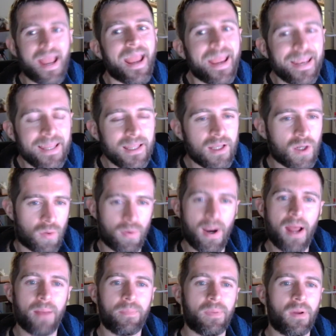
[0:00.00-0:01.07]
any
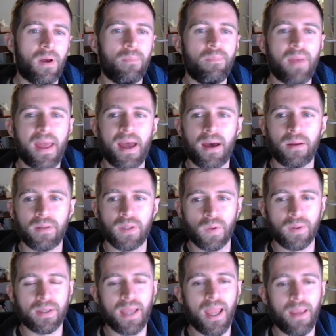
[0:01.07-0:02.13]
crap about your
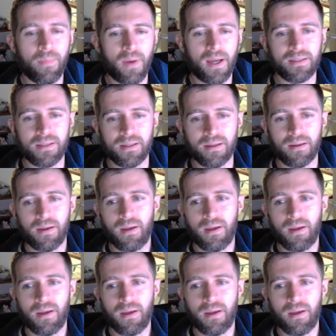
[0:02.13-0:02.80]
game idea.